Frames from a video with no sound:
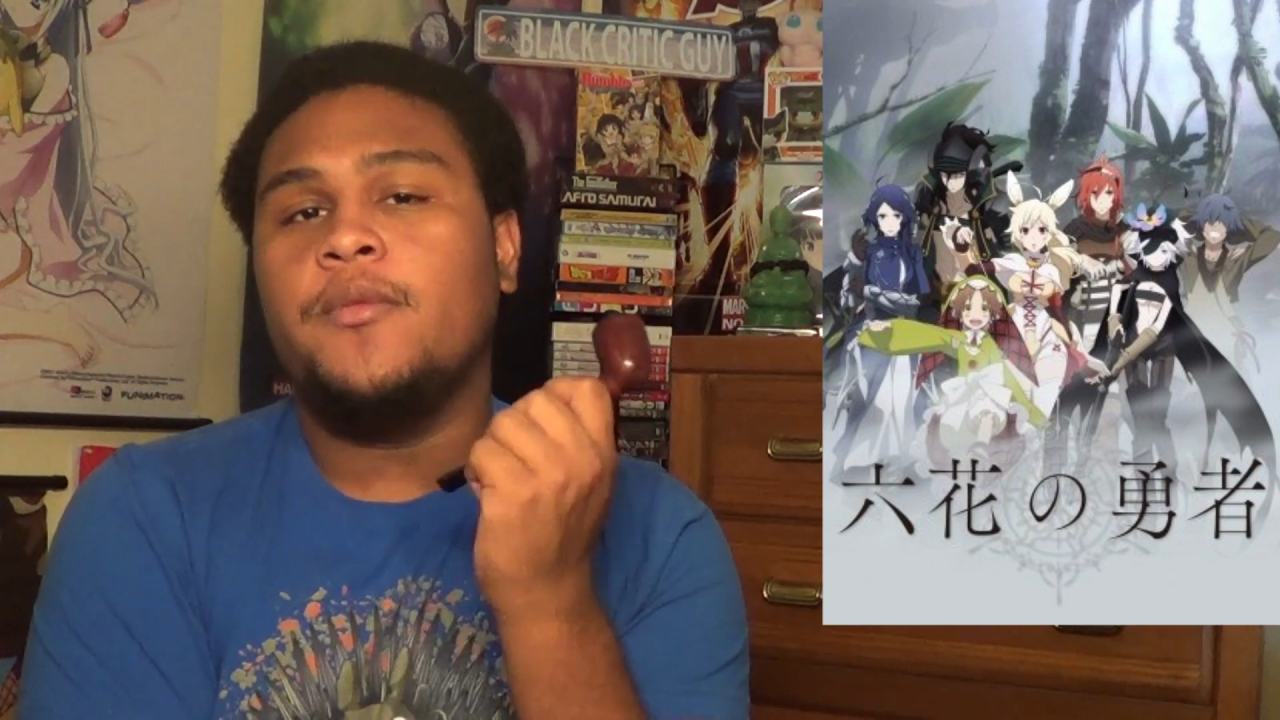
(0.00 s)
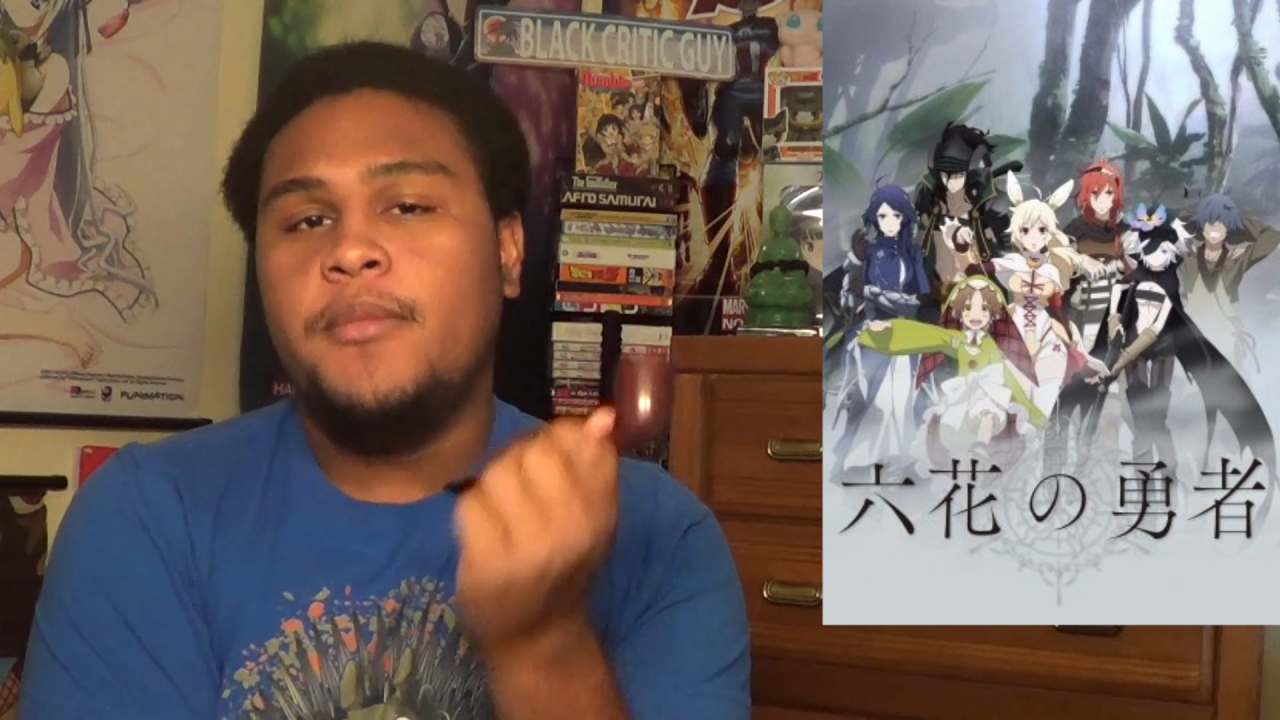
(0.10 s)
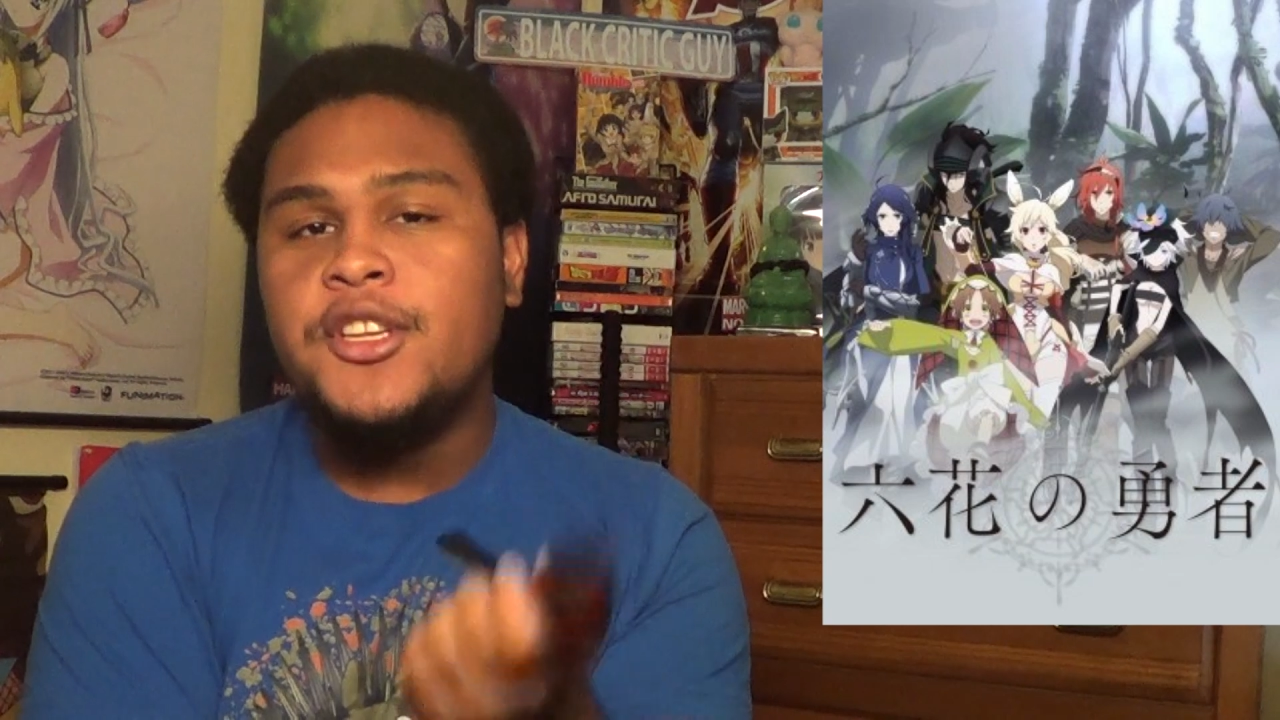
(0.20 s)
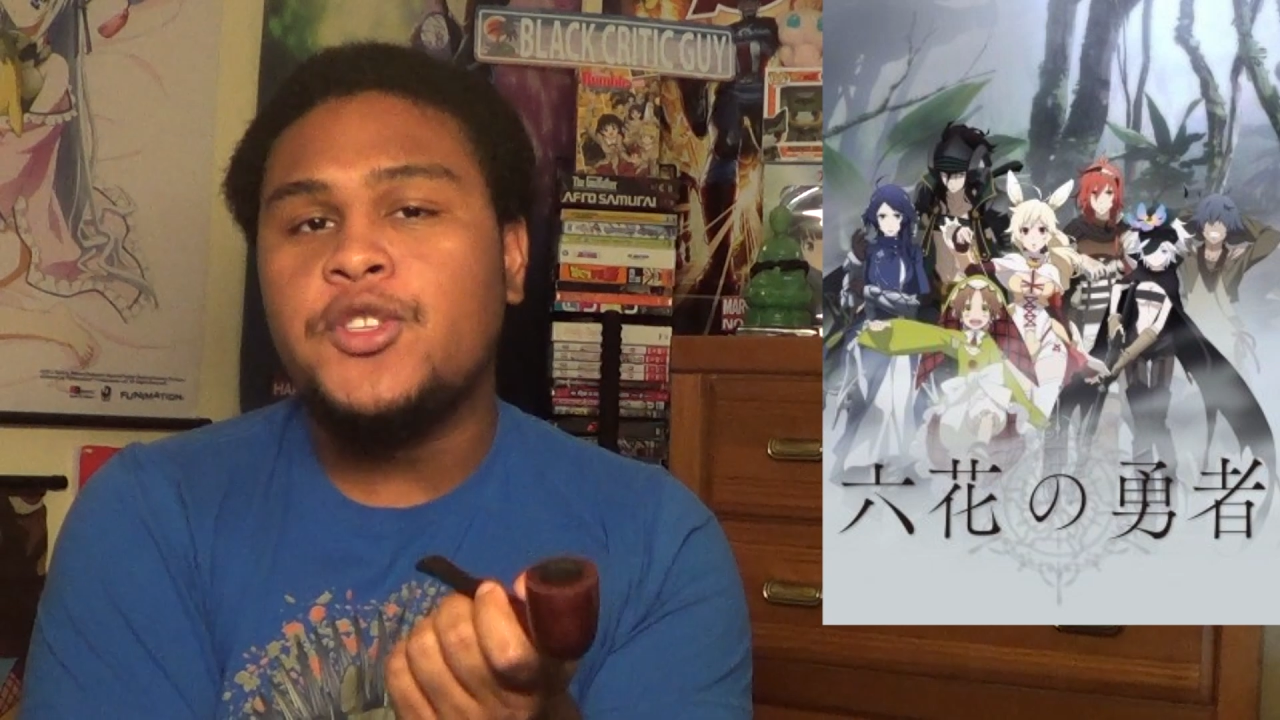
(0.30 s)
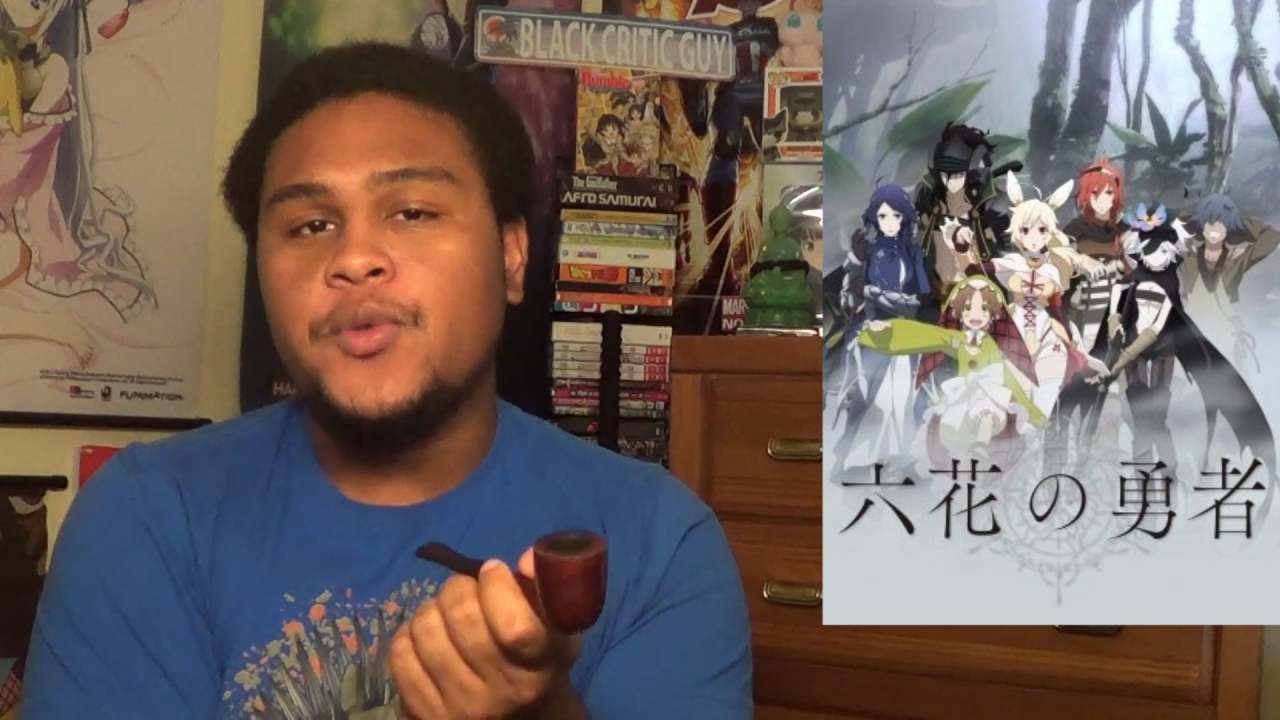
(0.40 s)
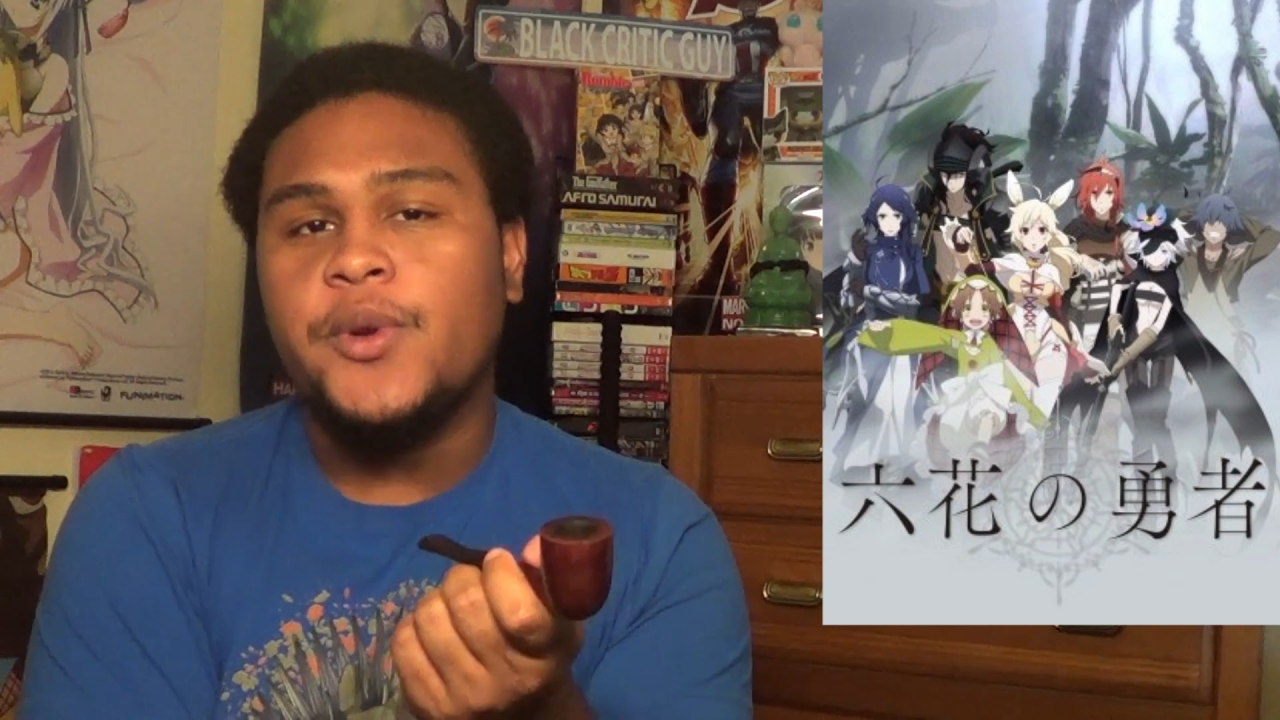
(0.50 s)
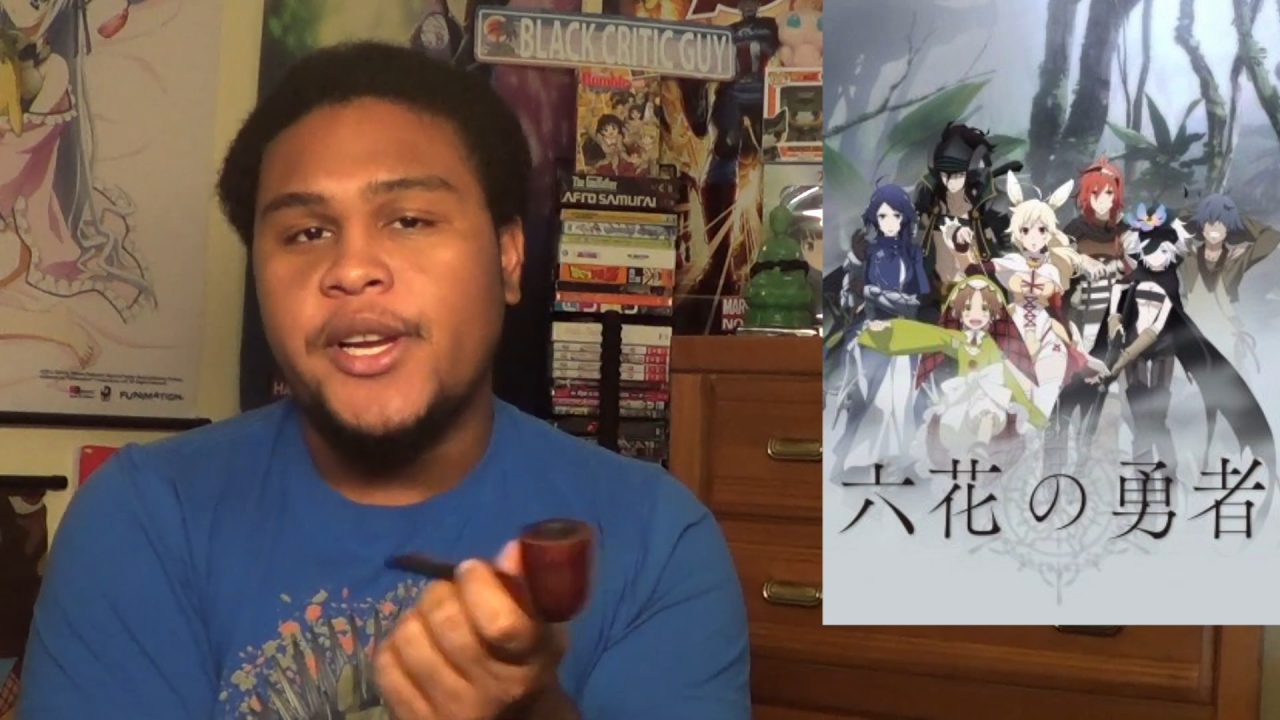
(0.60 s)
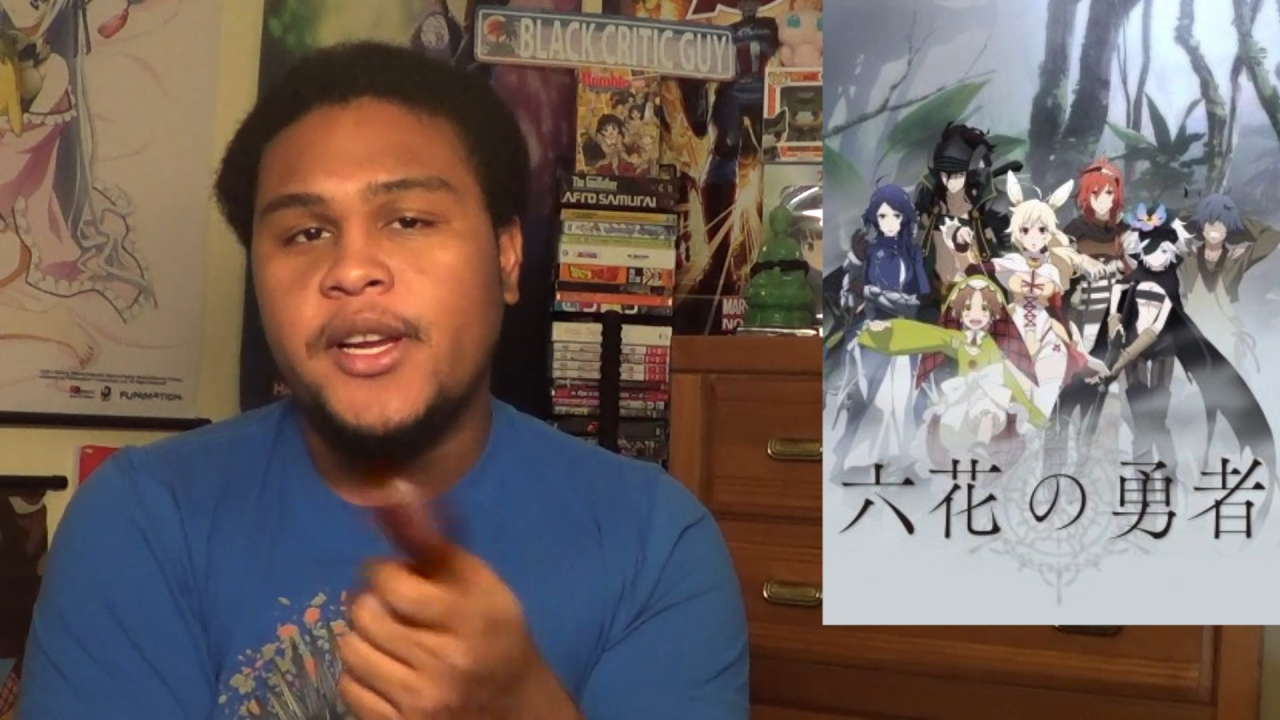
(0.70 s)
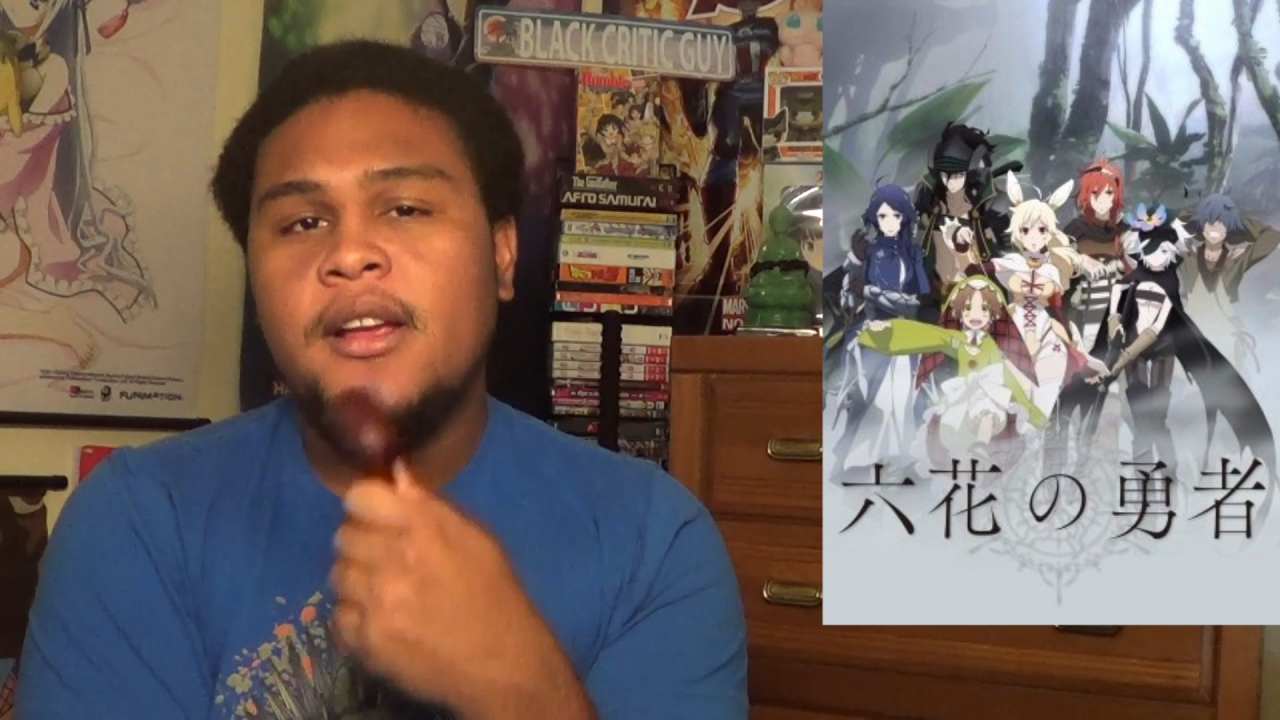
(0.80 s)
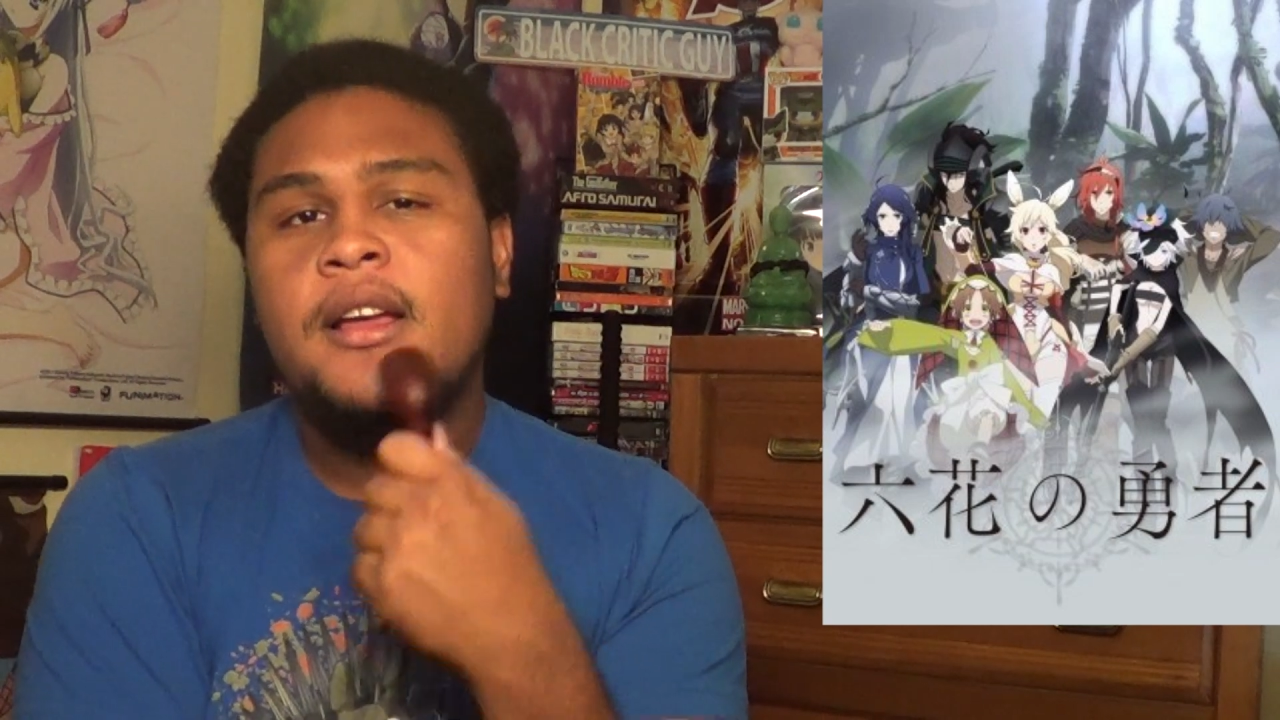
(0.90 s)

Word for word: mystery,